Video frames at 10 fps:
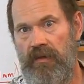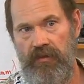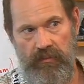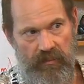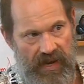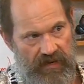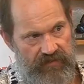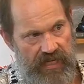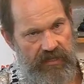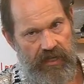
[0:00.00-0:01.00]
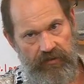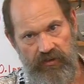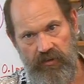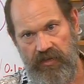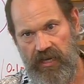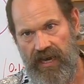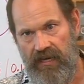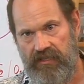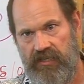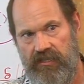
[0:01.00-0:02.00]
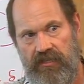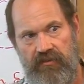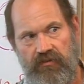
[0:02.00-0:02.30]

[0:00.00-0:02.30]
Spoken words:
the amount of detail you do in the analysis and the